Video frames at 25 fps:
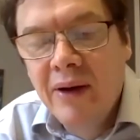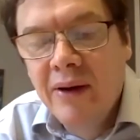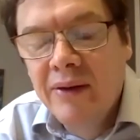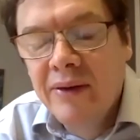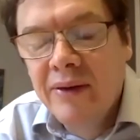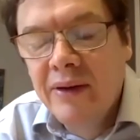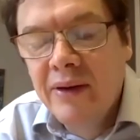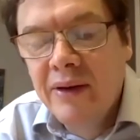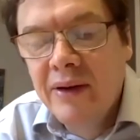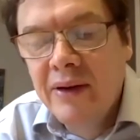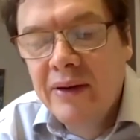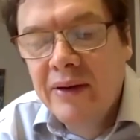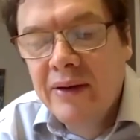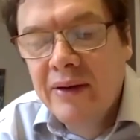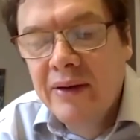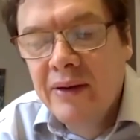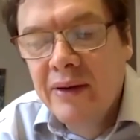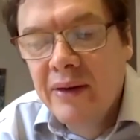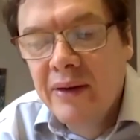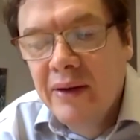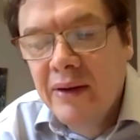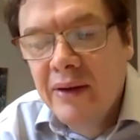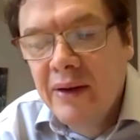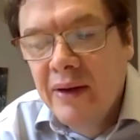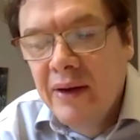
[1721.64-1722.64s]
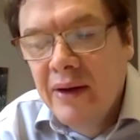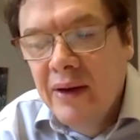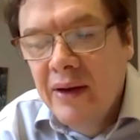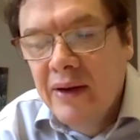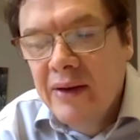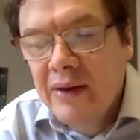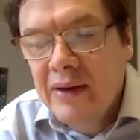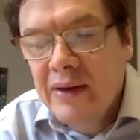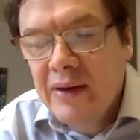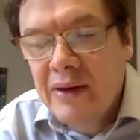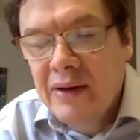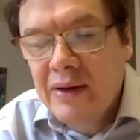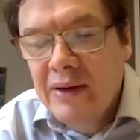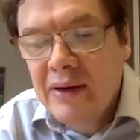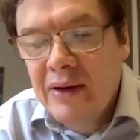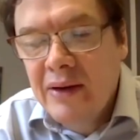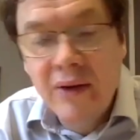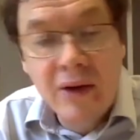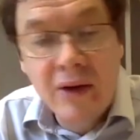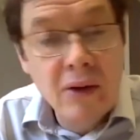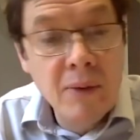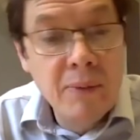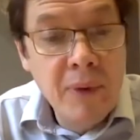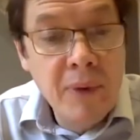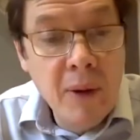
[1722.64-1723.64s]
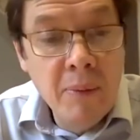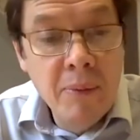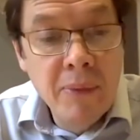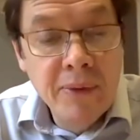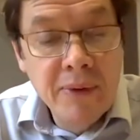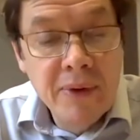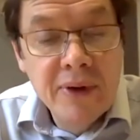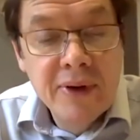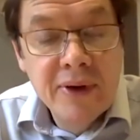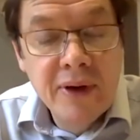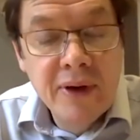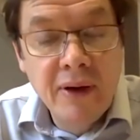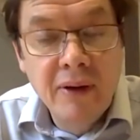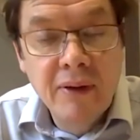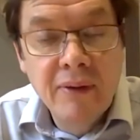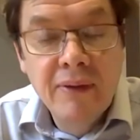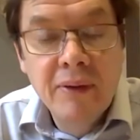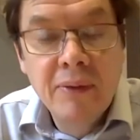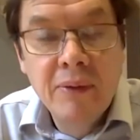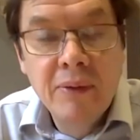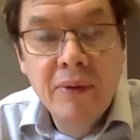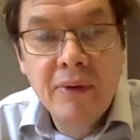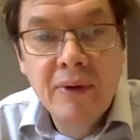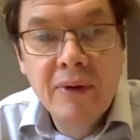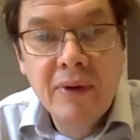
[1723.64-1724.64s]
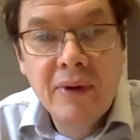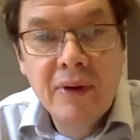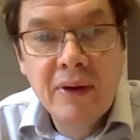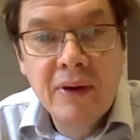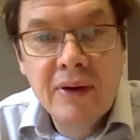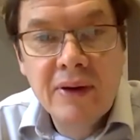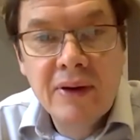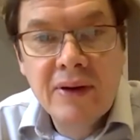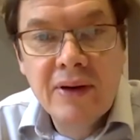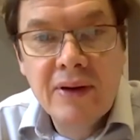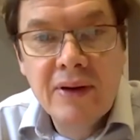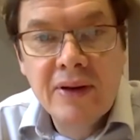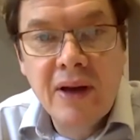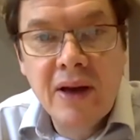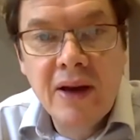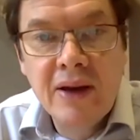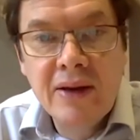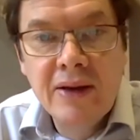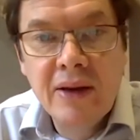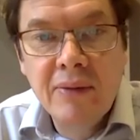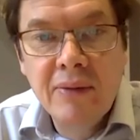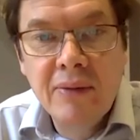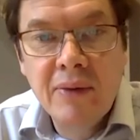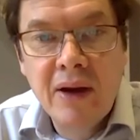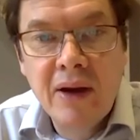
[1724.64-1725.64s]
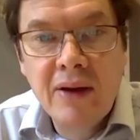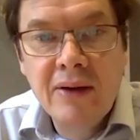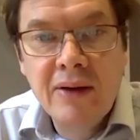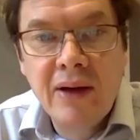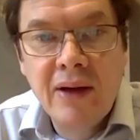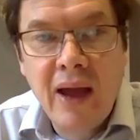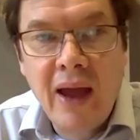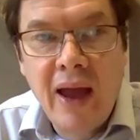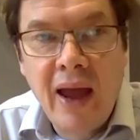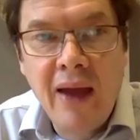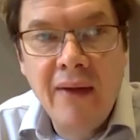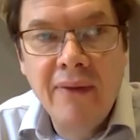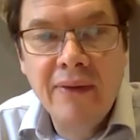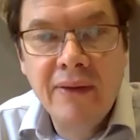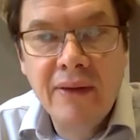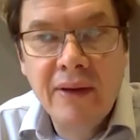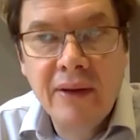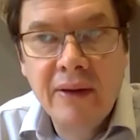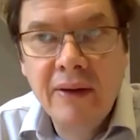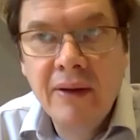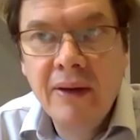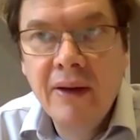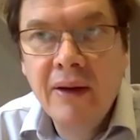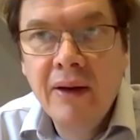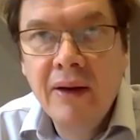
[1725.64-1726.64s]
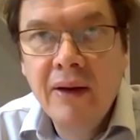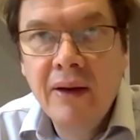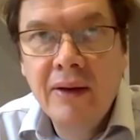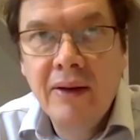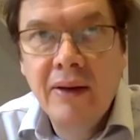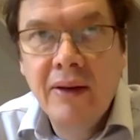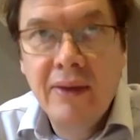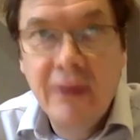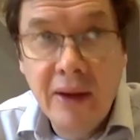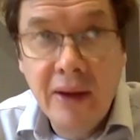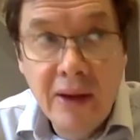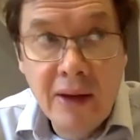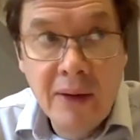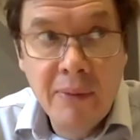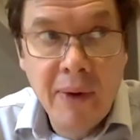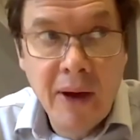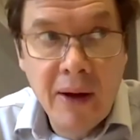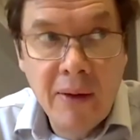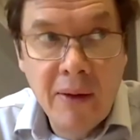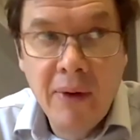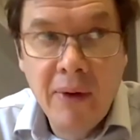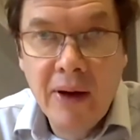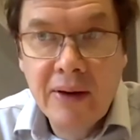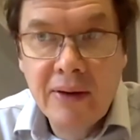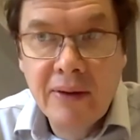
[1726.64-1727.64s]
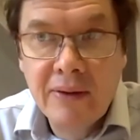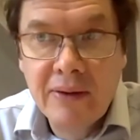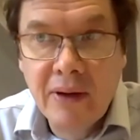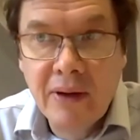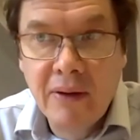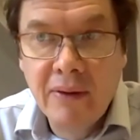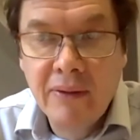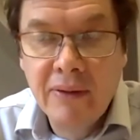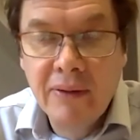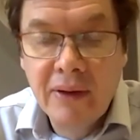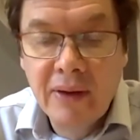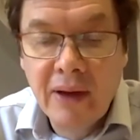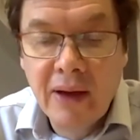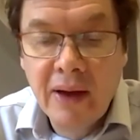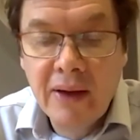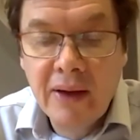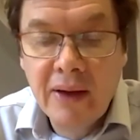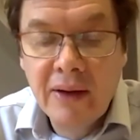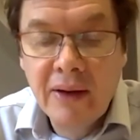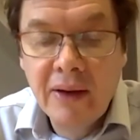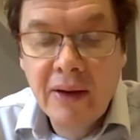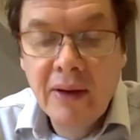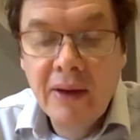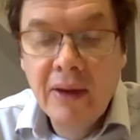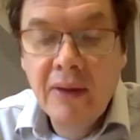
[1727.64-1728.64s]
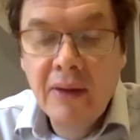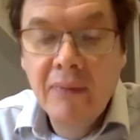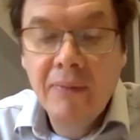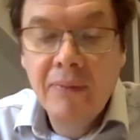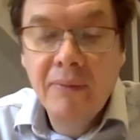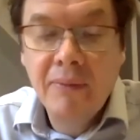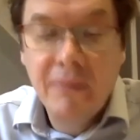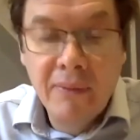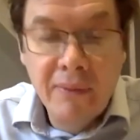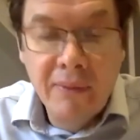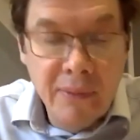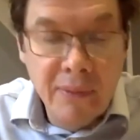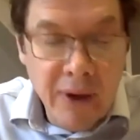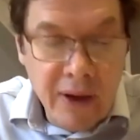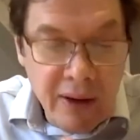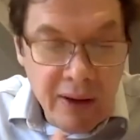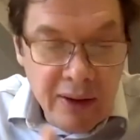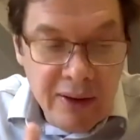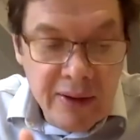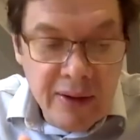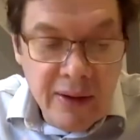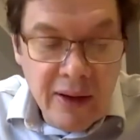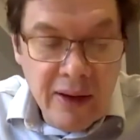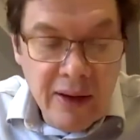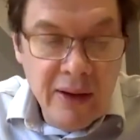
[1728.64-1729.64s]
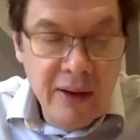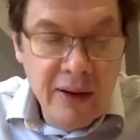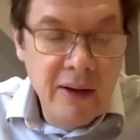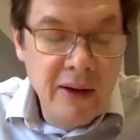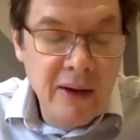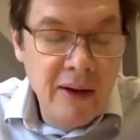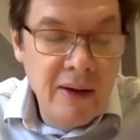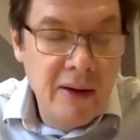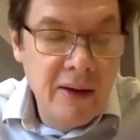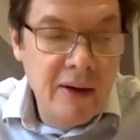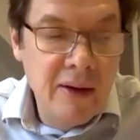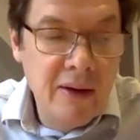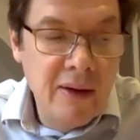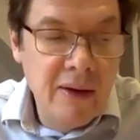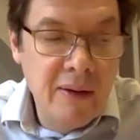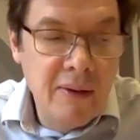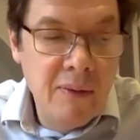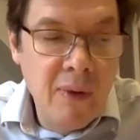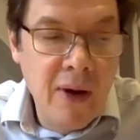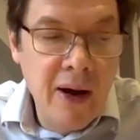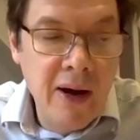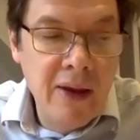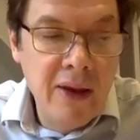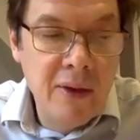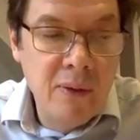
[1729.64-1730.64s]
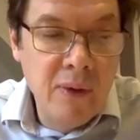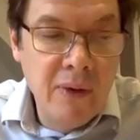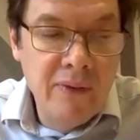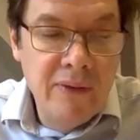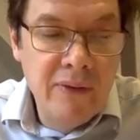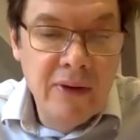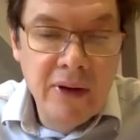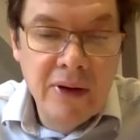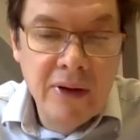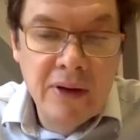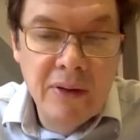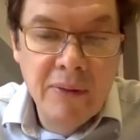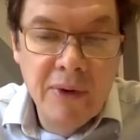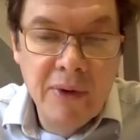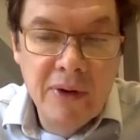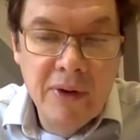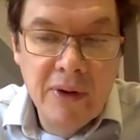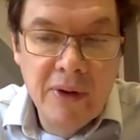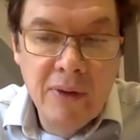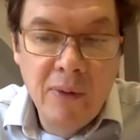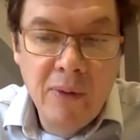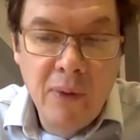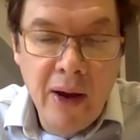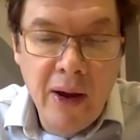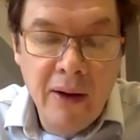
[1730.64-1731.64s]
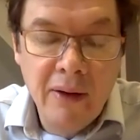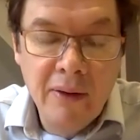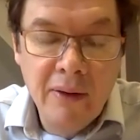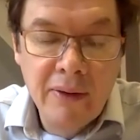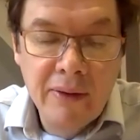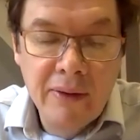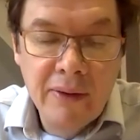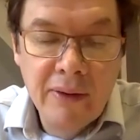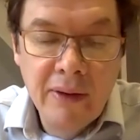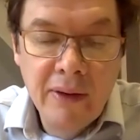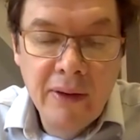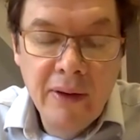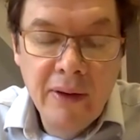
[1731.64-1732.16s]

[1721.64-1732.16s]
of wealth, and it's a difficult problem to solve. As a society, we're going to have to think about ways of solving that, because the way that we've distributed wealth